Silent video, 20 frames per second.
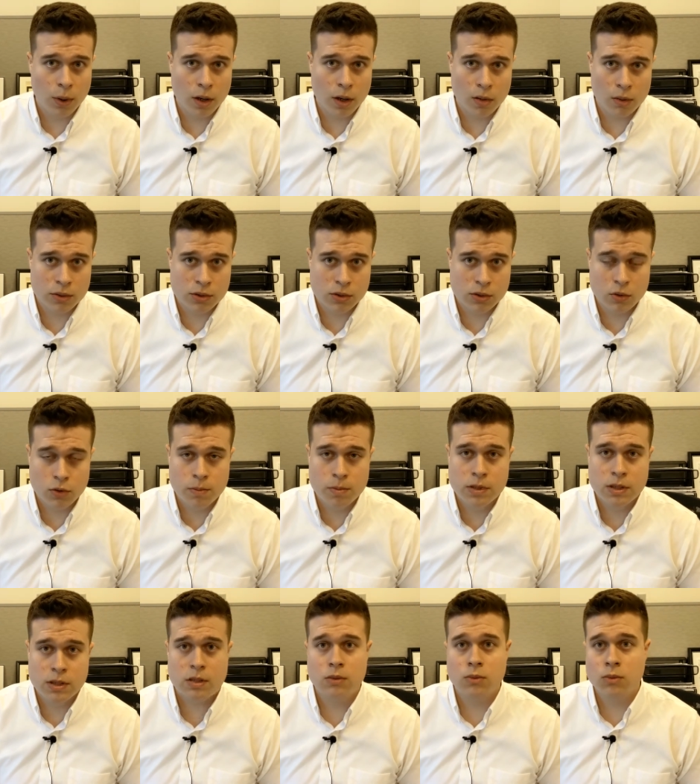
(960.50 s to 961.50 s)
or one of those
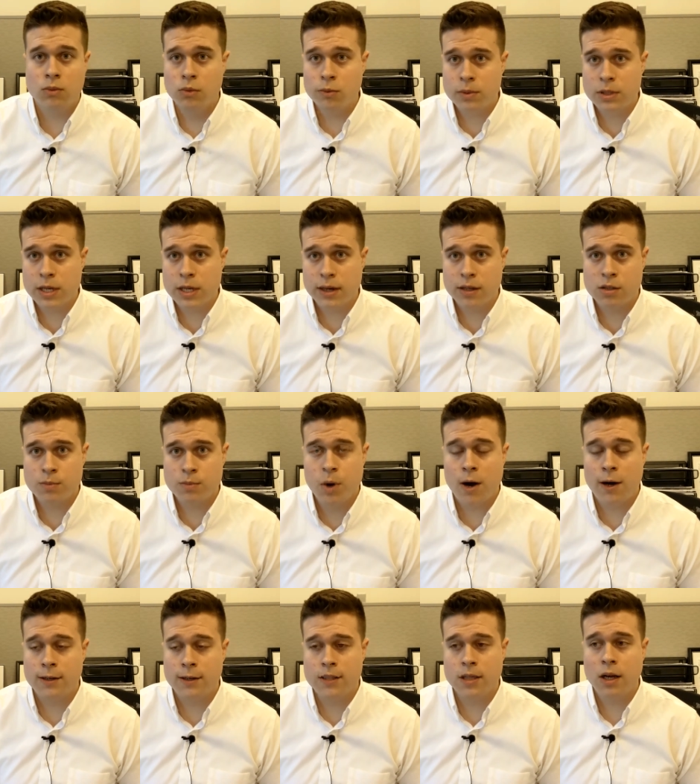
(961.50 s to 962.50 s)
lube tech
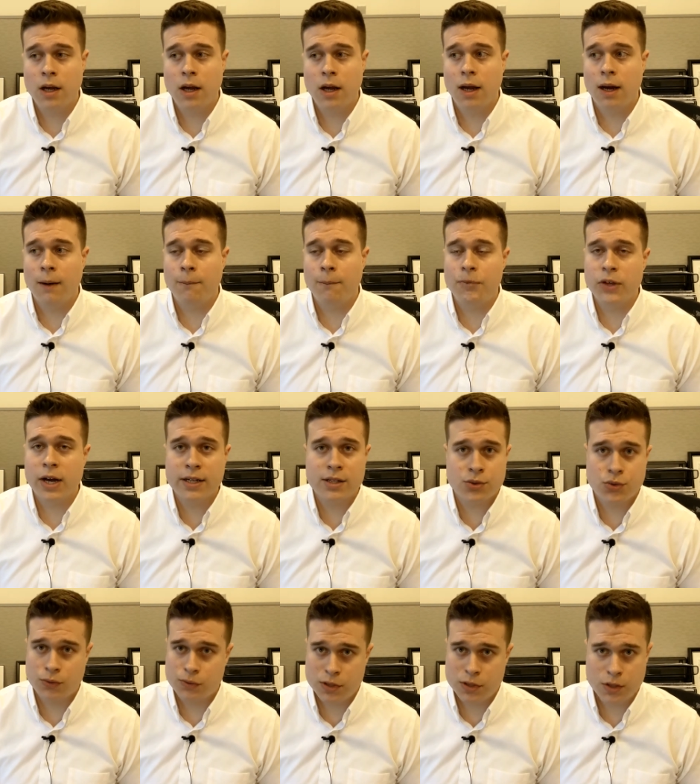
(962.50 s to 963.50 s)
spots,
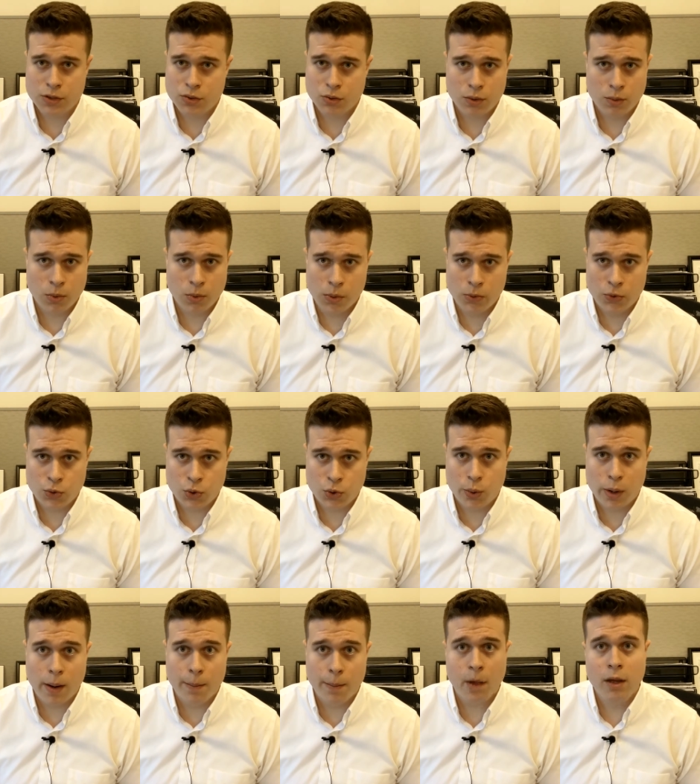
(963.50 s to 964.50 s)
that service history won't
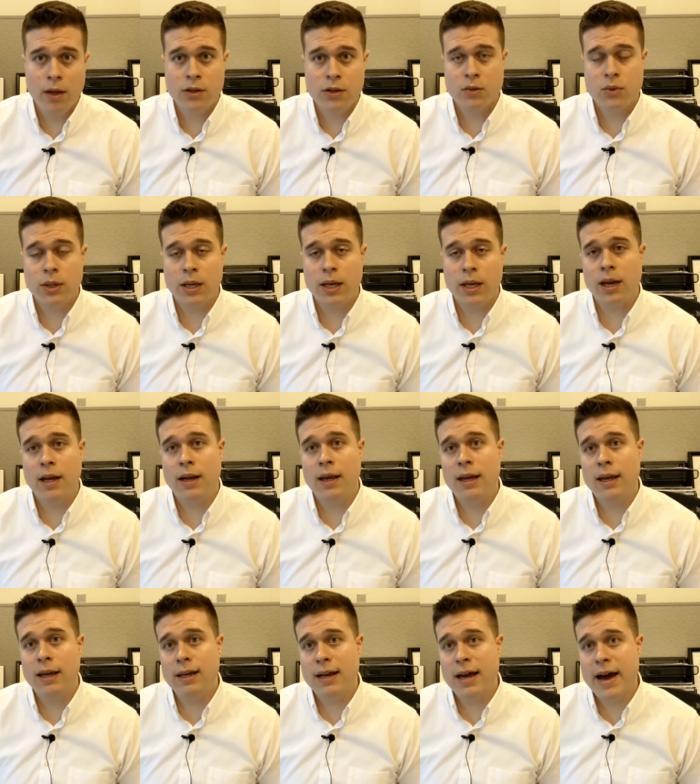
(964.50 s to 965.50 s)
show up. So again,
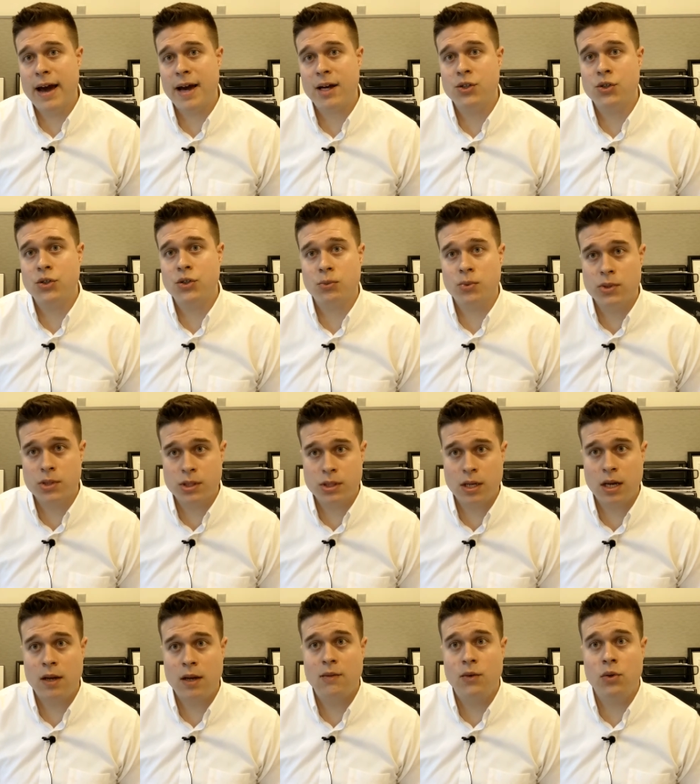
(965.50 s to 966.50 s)
it actually will
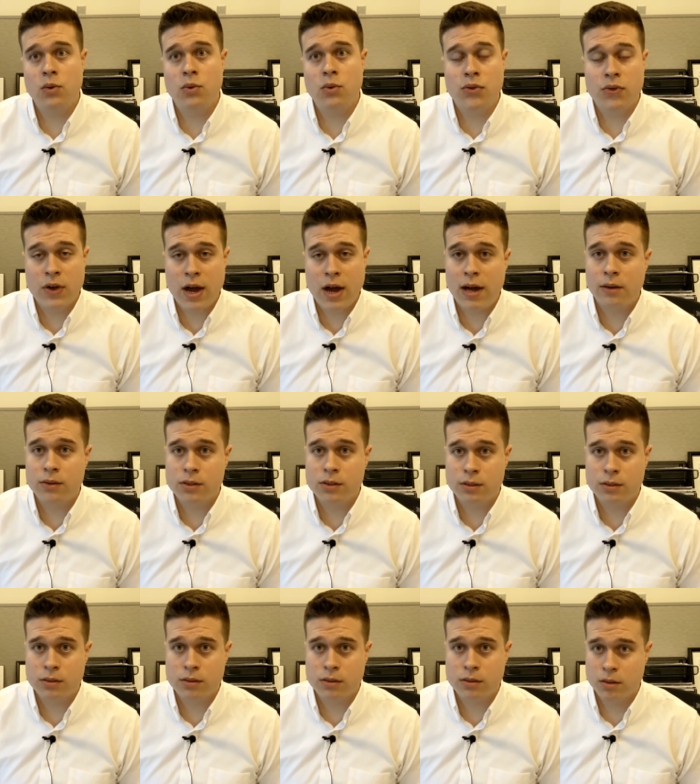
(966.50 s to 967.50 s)
save you
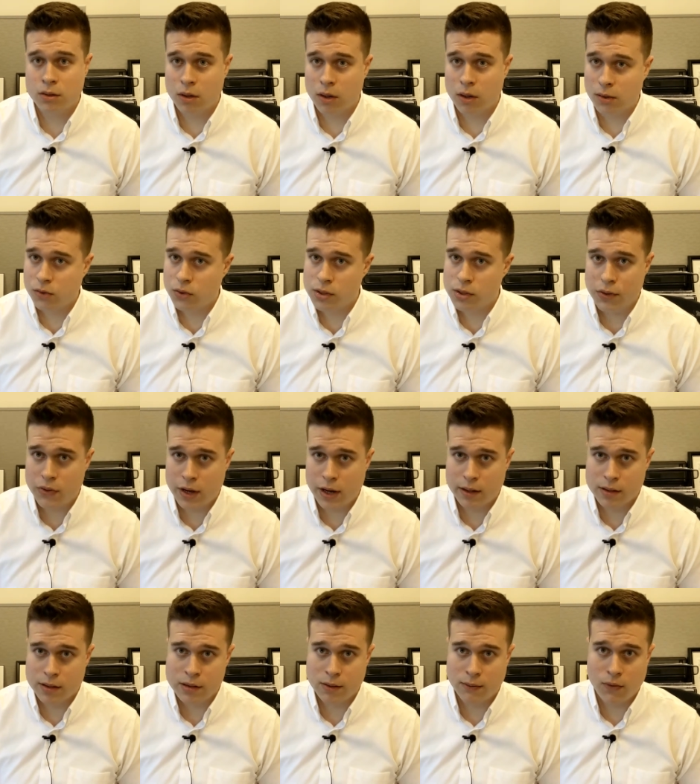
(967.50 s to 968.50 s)
thousands, hundreds of
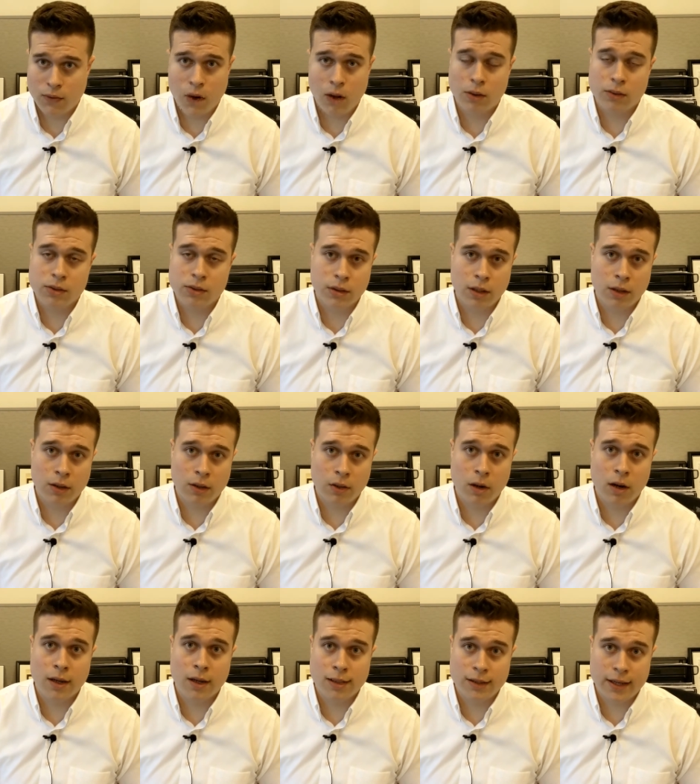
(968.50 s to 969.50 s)
thousands of dollars
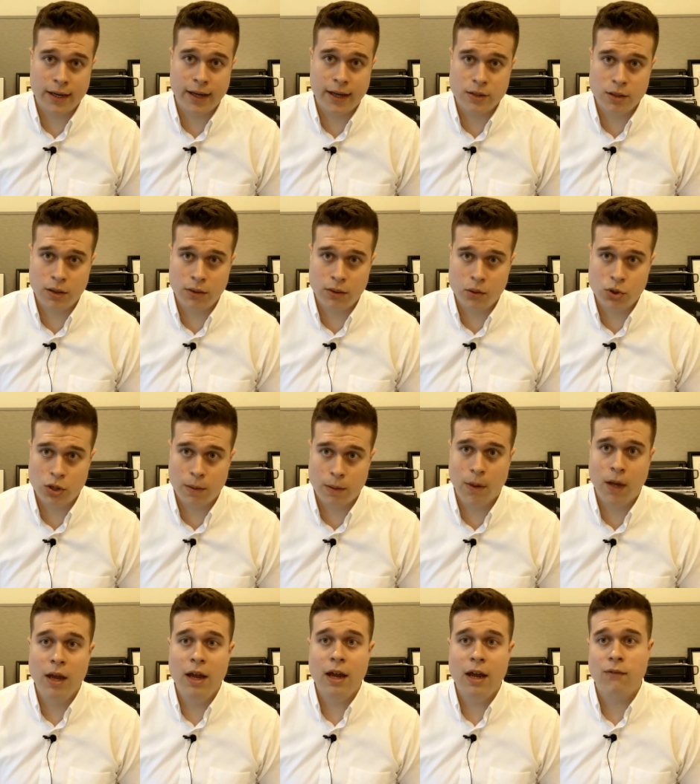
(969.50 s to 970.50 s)
later on at that
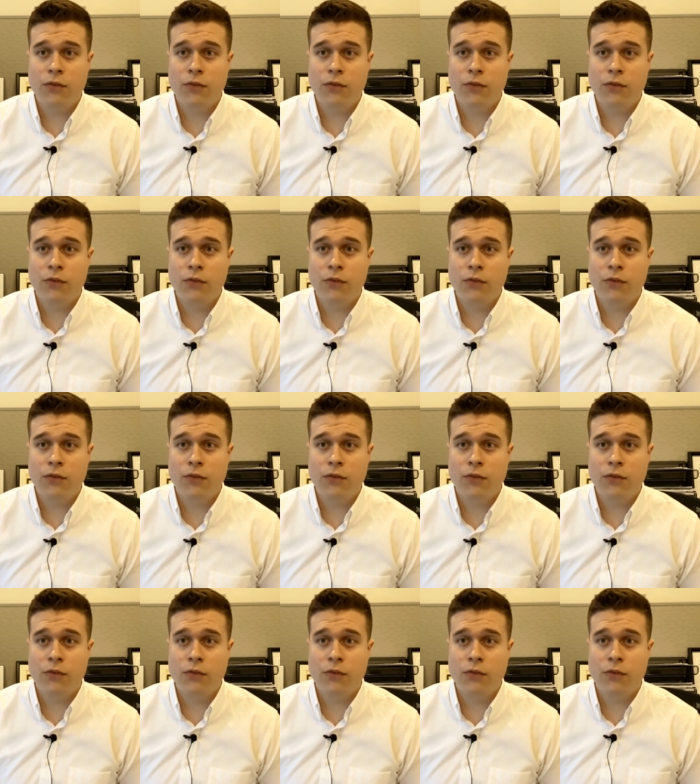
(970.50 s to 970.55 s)
dealership